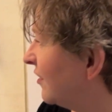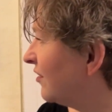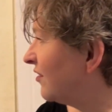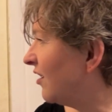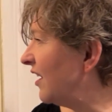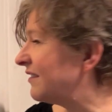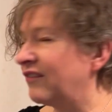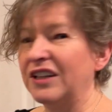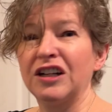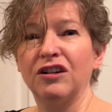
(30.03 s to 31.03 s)
So let's
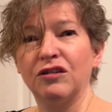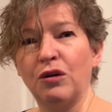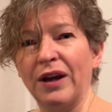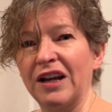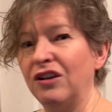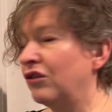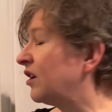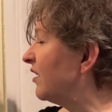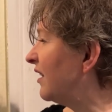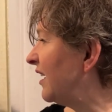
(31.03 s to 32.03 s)
have a little quick
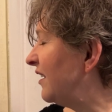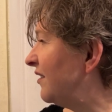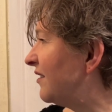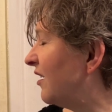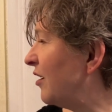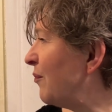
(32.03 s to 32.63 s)
look at these.